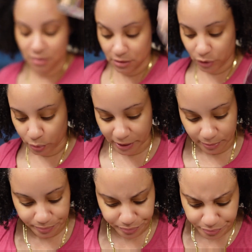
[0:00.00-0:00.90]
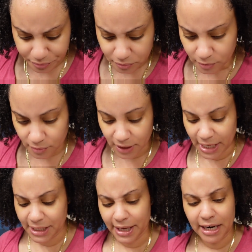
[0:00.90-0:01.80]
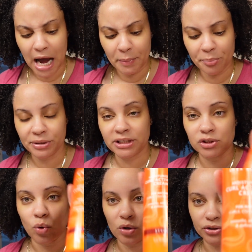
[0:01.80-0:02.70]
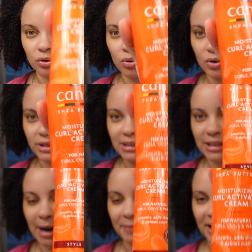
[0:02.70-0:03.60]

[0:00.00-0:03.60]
A little bit. And then I'm going to put this also on. I'm